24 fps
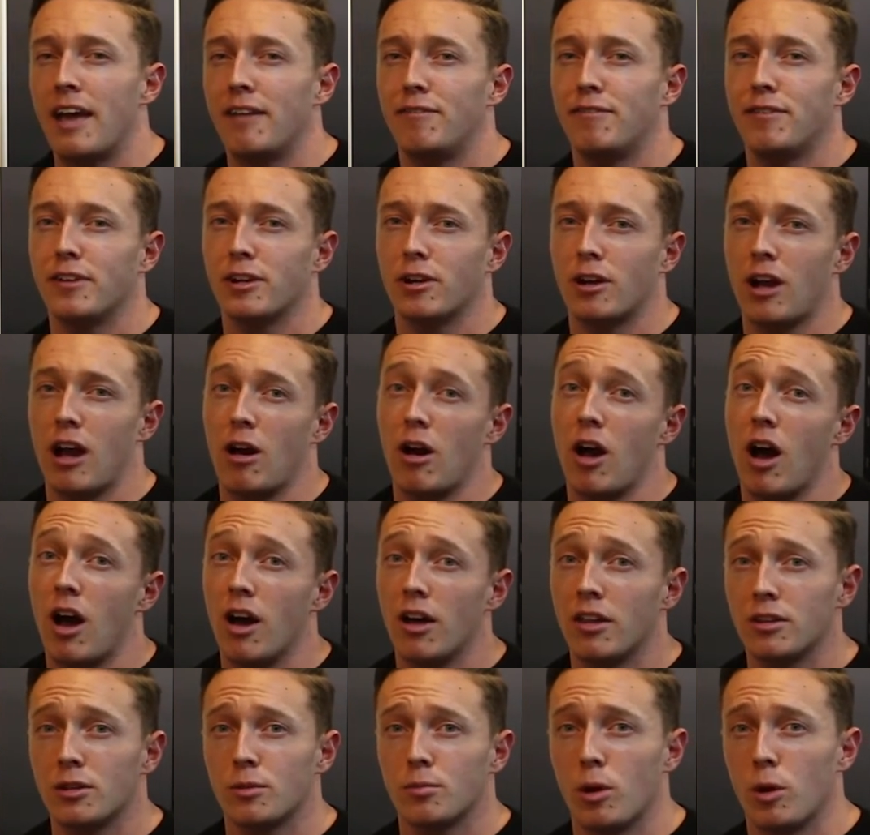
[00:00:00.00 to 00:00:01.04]
and figure out
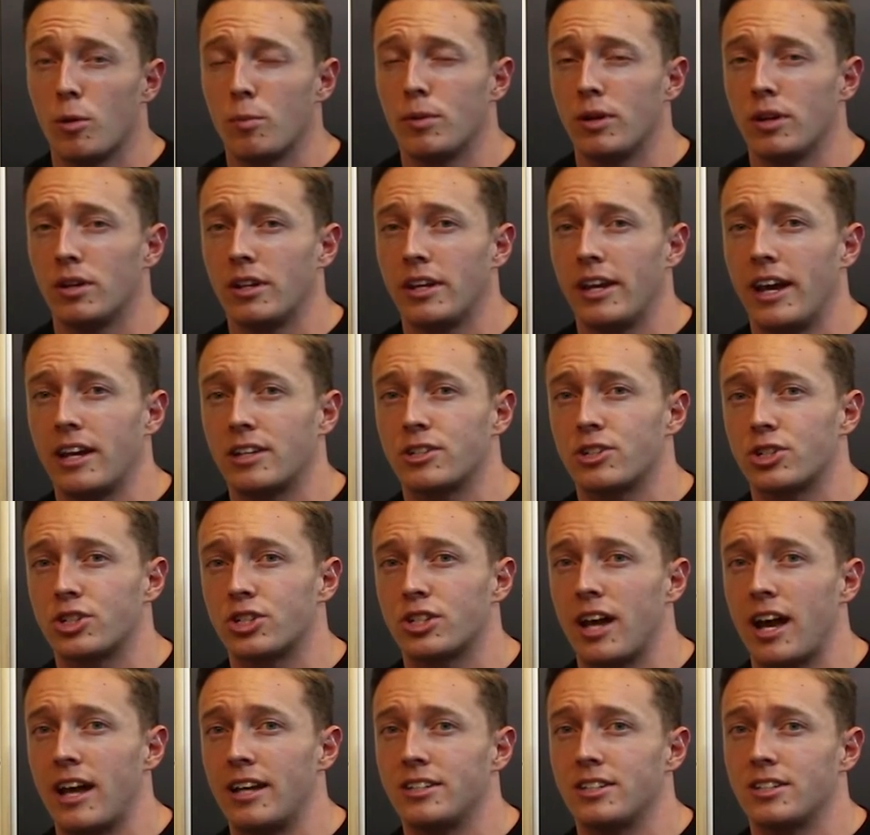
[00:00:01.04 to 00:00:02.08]
other mobility
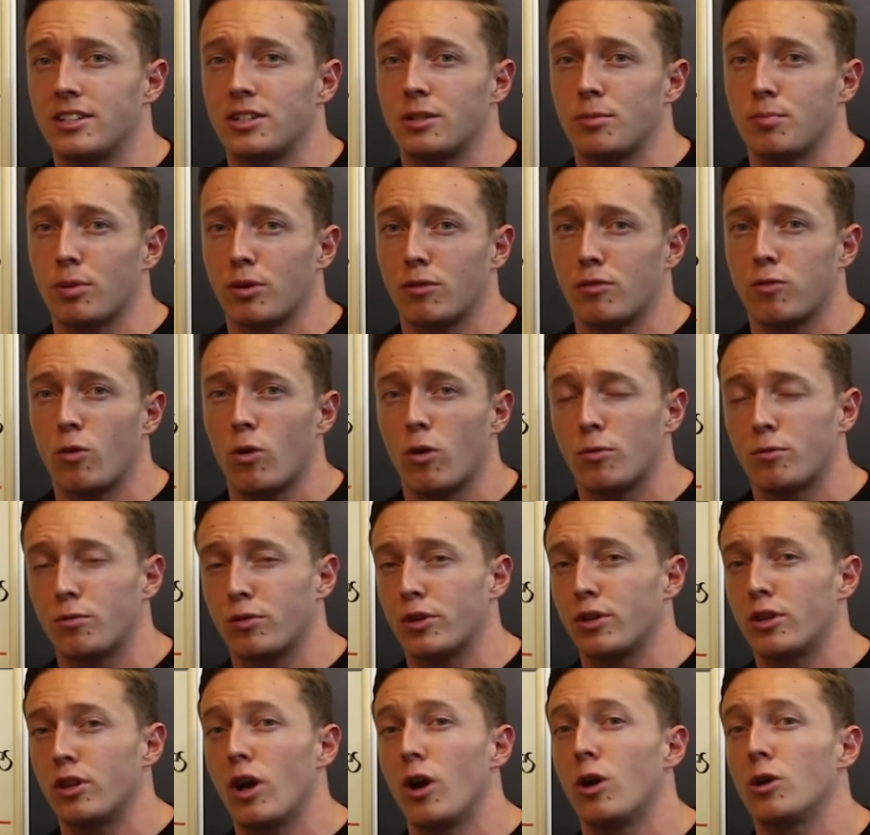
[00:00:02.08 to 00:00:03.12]
exercises to perform
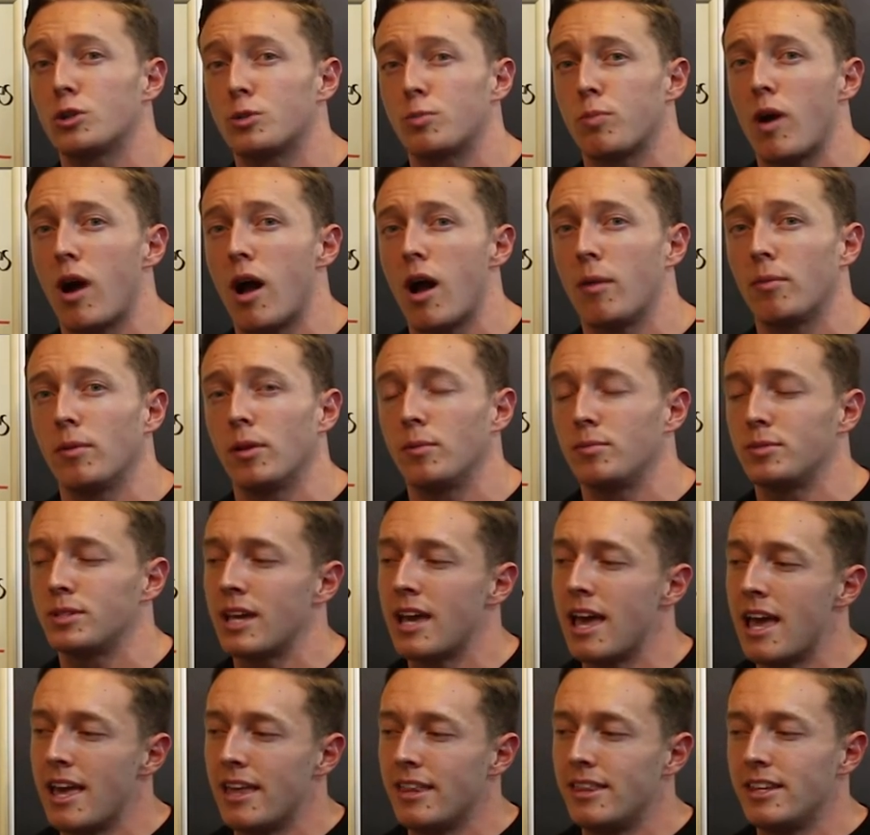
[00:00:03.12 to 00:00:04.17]
for those problems.
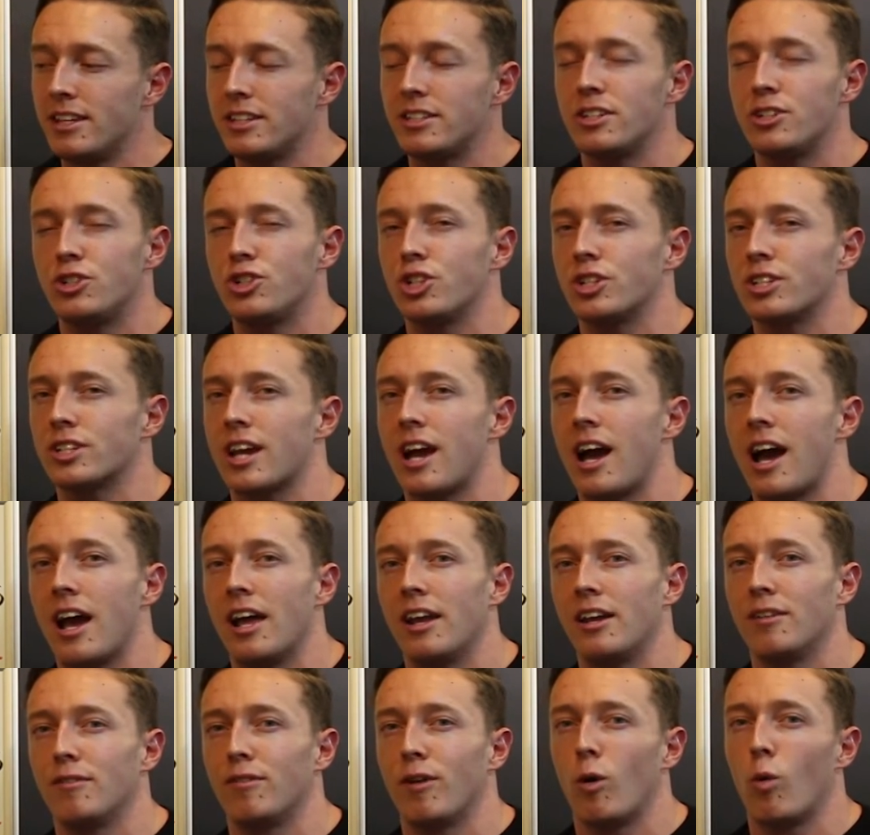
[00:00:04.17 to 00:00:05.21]
This is just
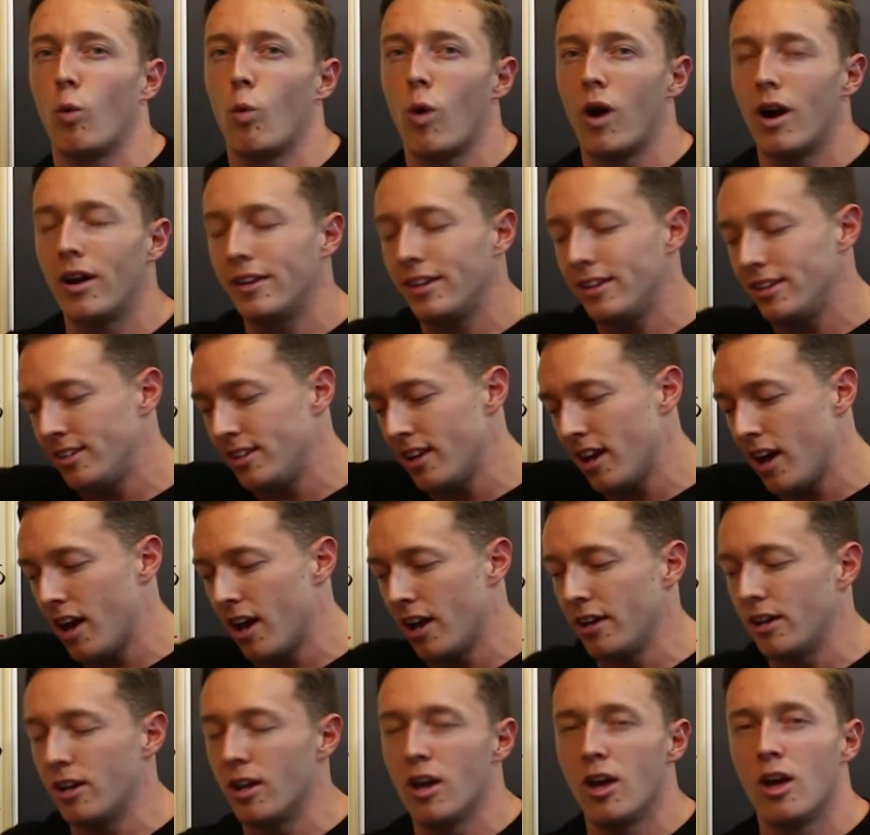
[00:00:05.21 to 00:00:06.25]
kind of a one and
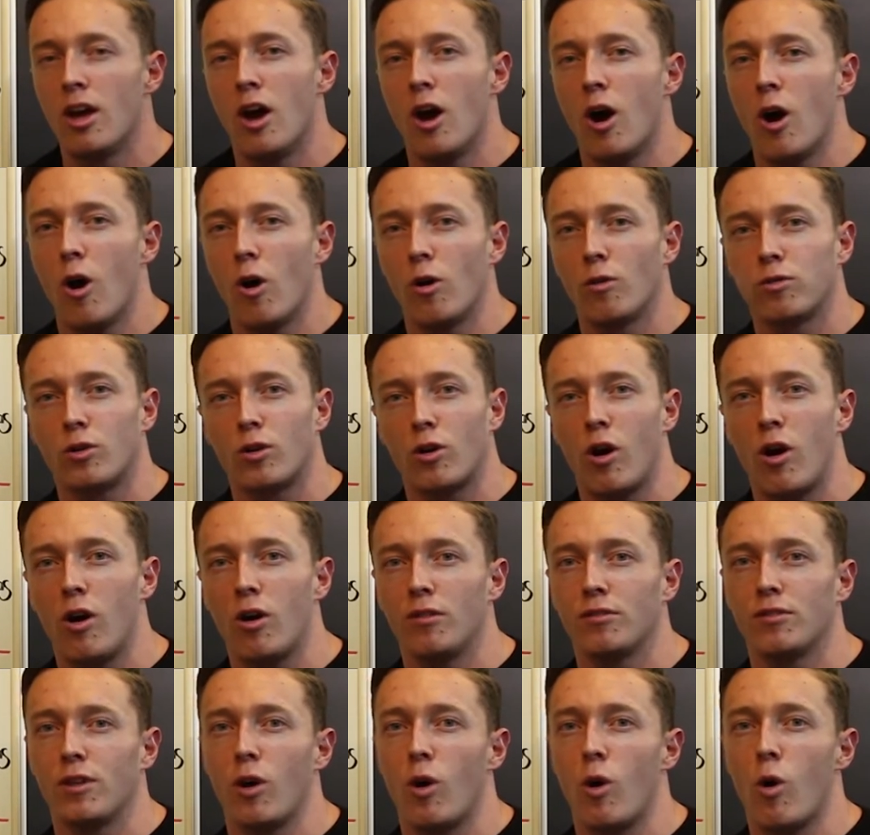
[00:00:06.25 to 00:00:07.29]
done
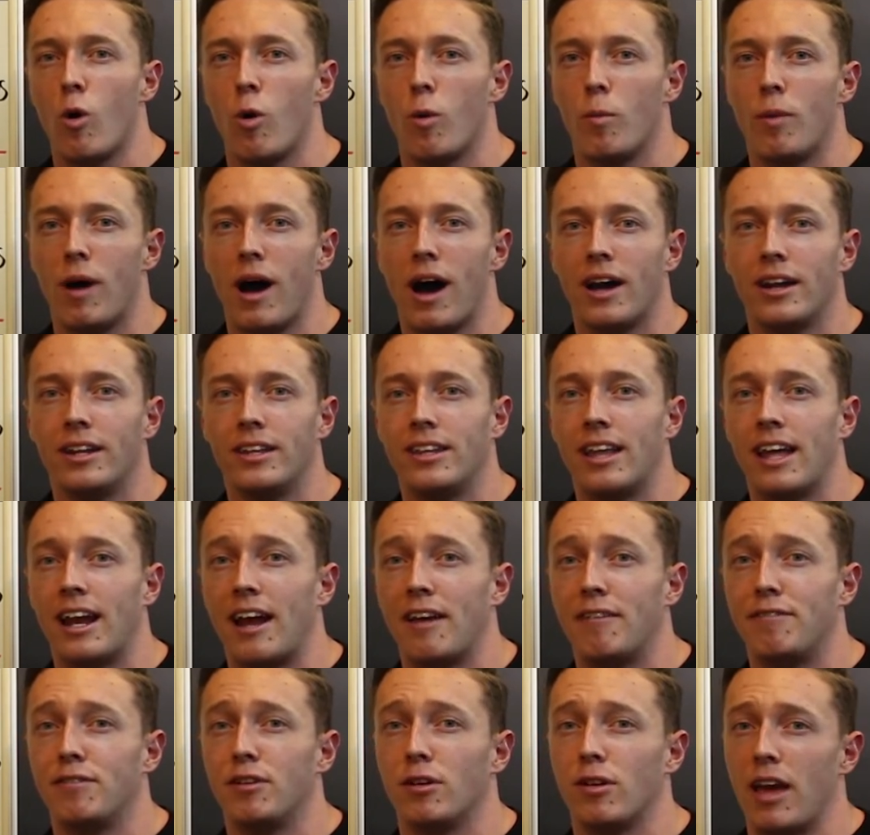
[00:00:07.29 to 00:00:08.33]
overall of the whole body that
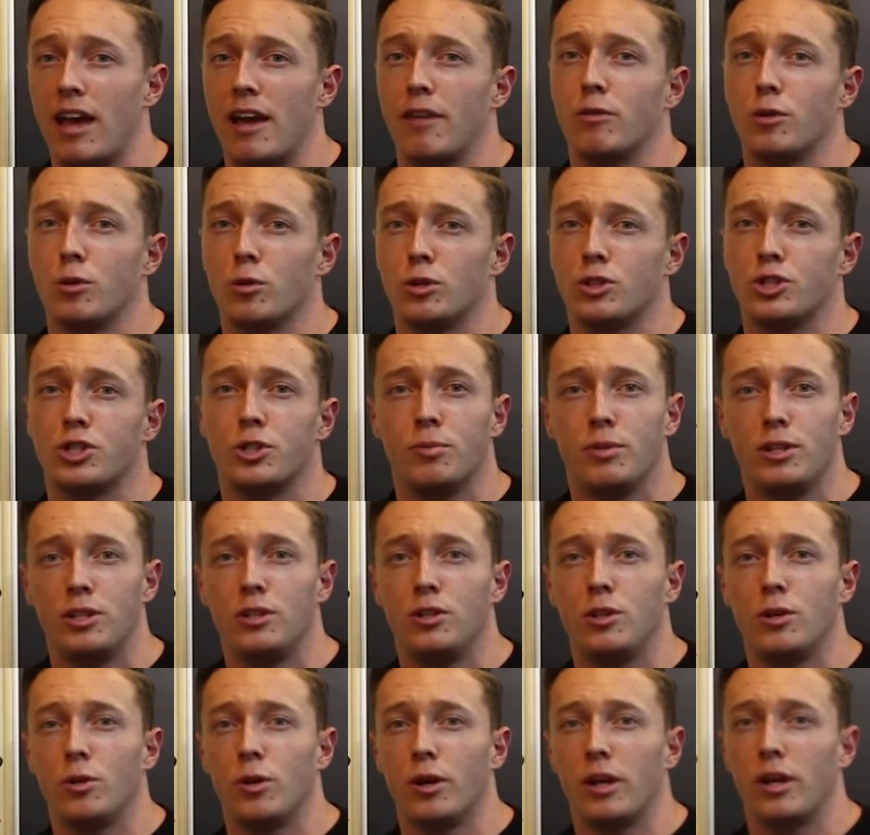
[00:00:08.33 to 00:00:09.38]
I feel everyone should be
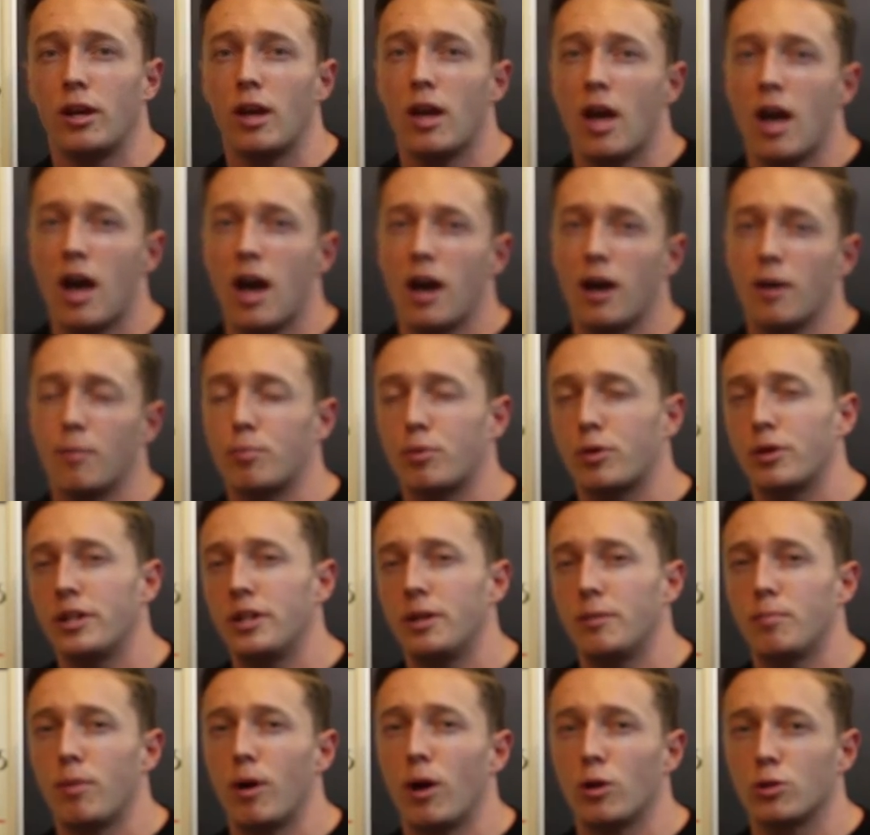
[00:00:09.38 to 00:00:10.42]
doing
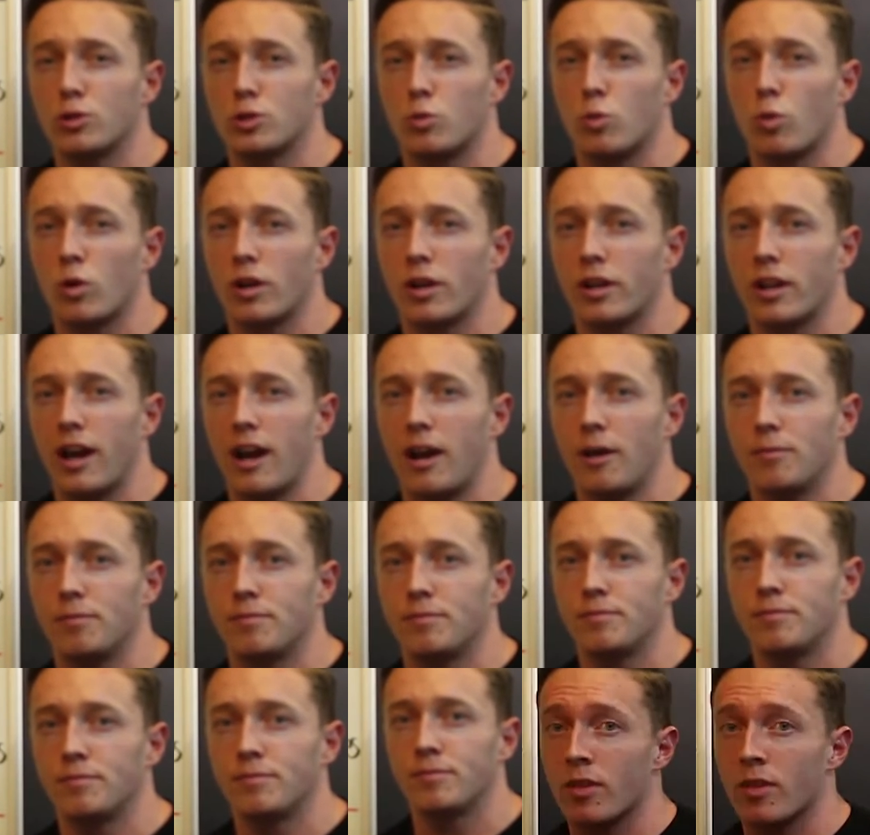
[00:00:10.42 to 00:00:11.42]
pre and post workout.